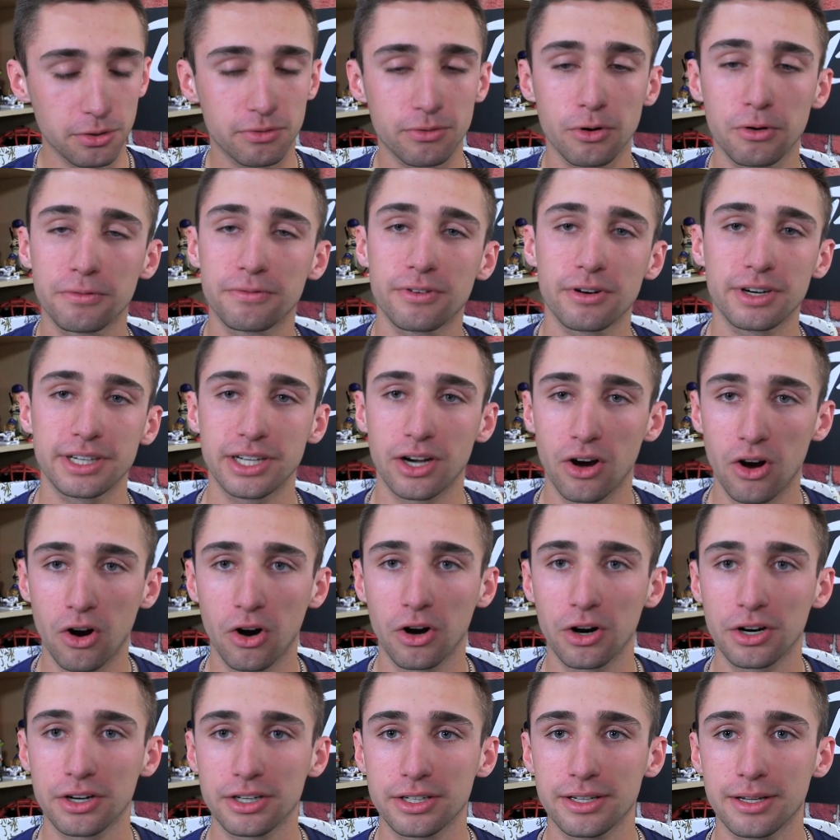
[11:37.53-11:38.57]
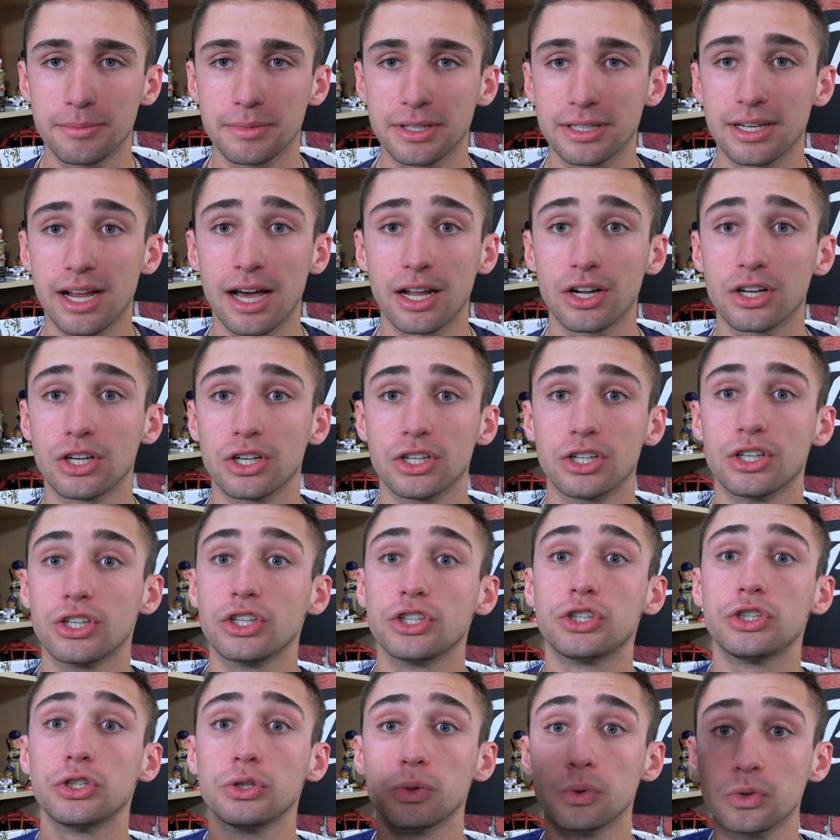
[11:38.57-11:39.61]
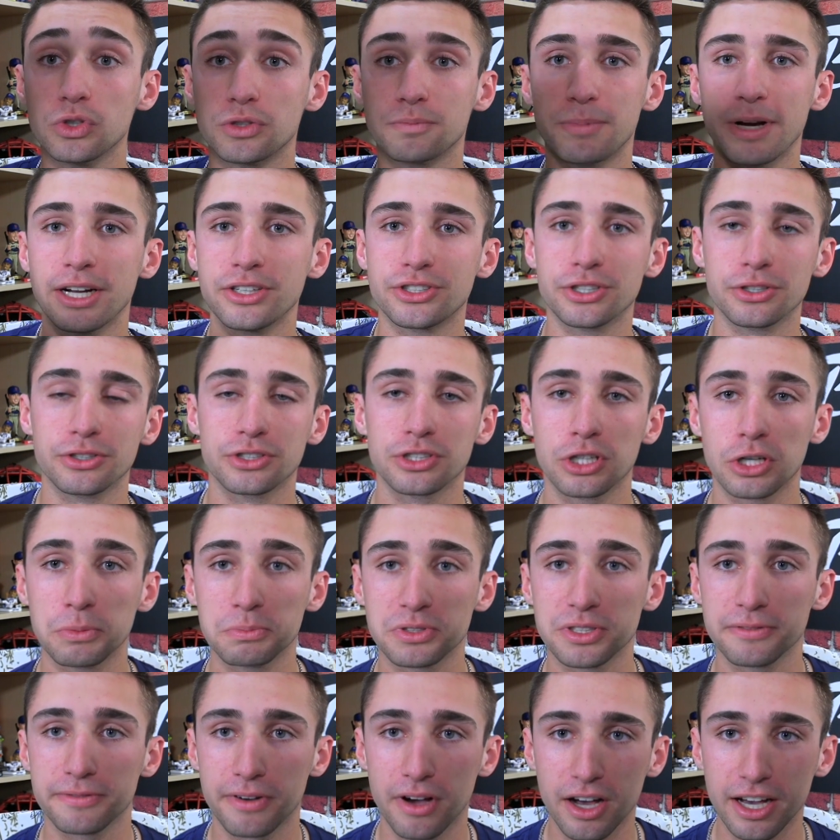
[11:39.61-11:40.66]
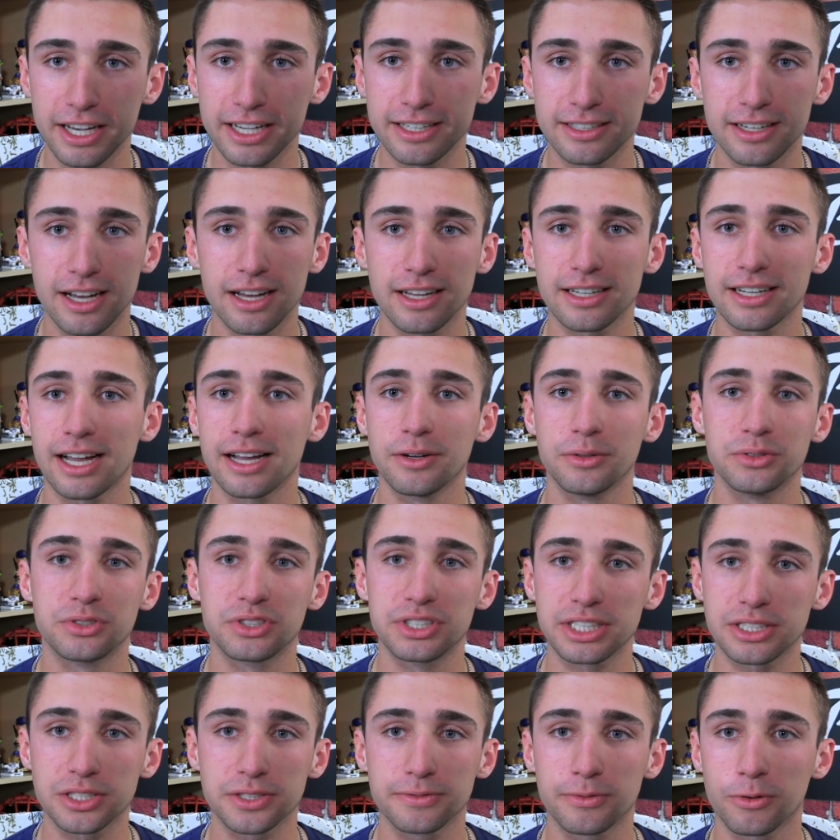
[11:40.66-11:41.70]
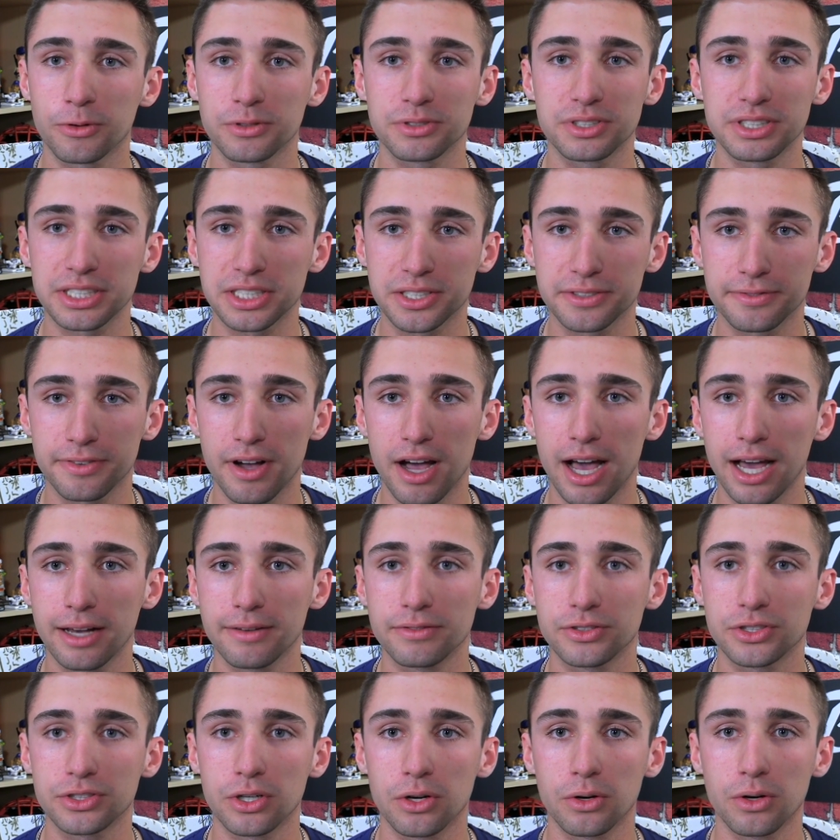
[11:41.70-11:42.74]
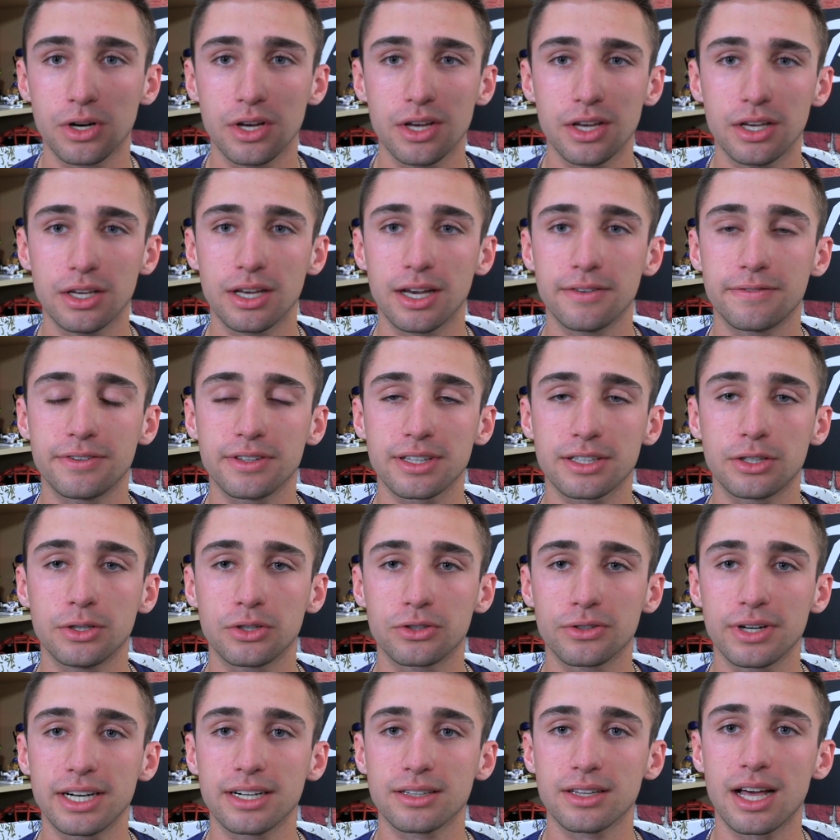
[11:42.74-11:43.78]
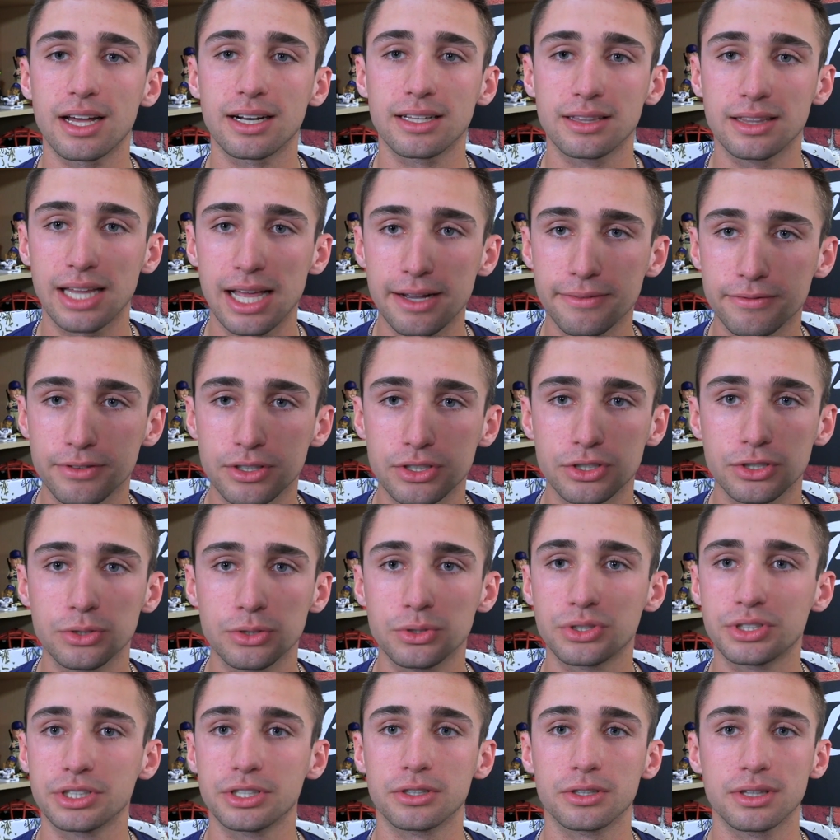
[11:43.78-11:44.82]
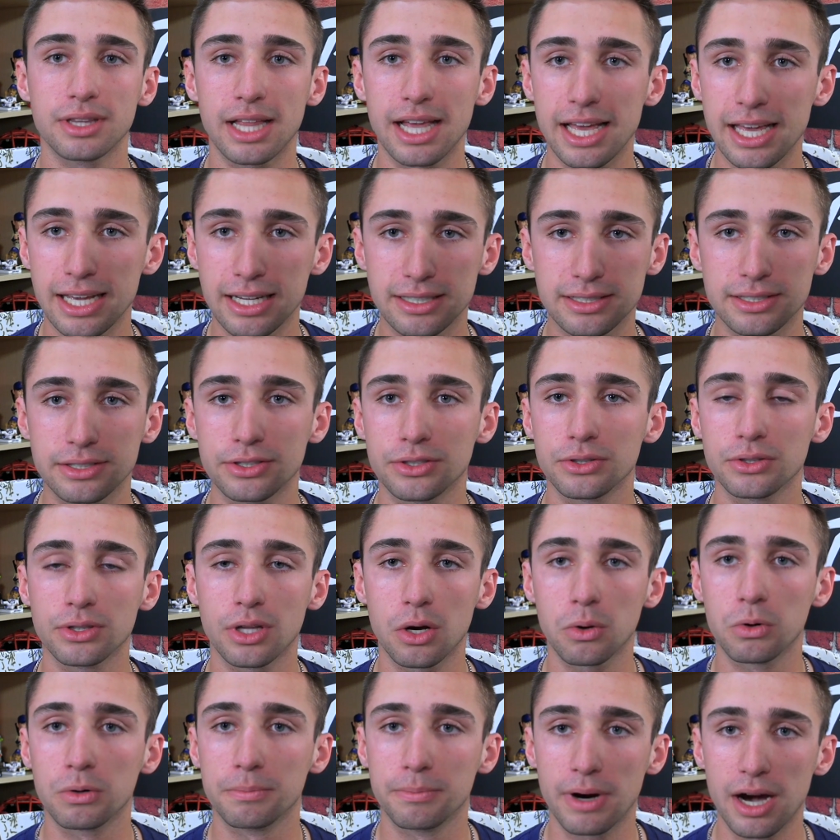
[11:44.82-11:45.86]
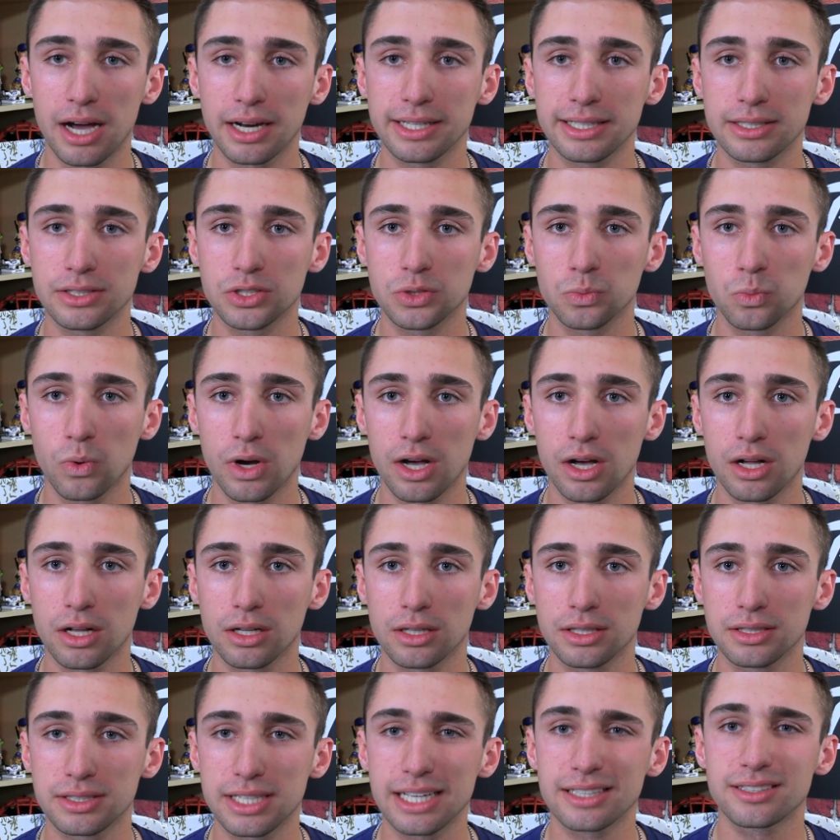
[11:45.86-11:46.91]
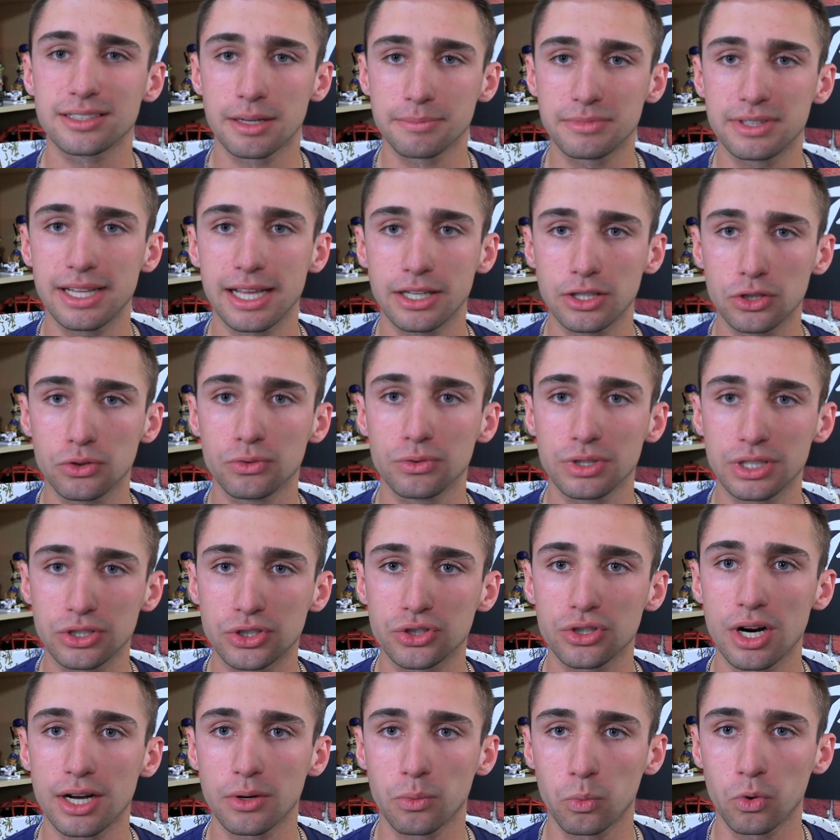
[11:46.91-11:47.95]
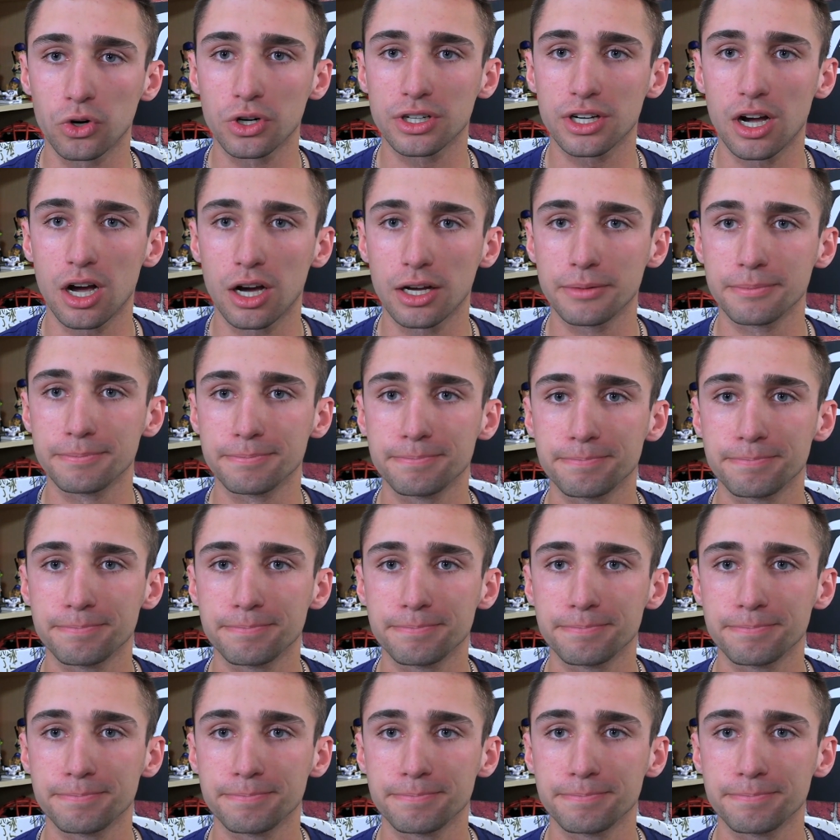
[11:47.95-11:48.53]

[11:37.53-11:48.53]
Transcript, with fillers: throw very hard. I mean, not a huge pitcher in terms of height, not a guy who's six four, six five. So I feel like you create a lot of leverage using your legs and your lower body as well. Is that something that you really try to work on?